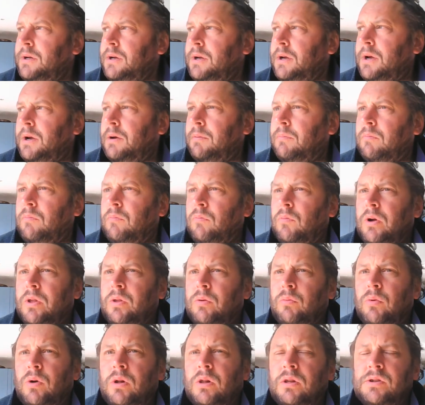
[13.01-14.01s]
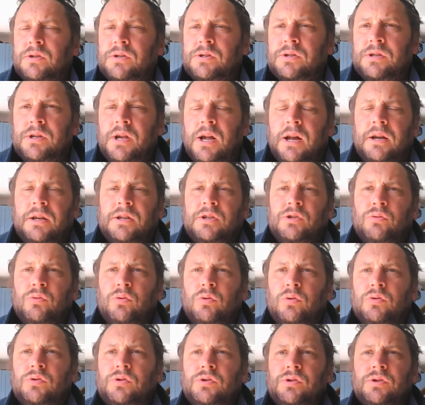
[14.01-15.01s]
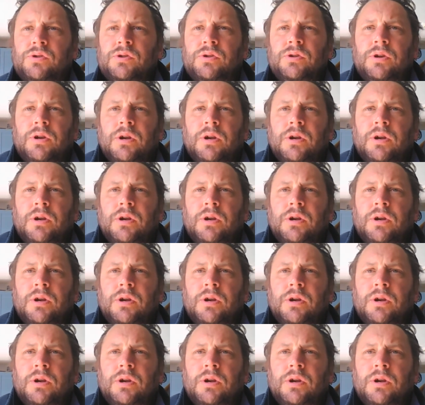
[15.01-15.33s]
where the world is heading towards,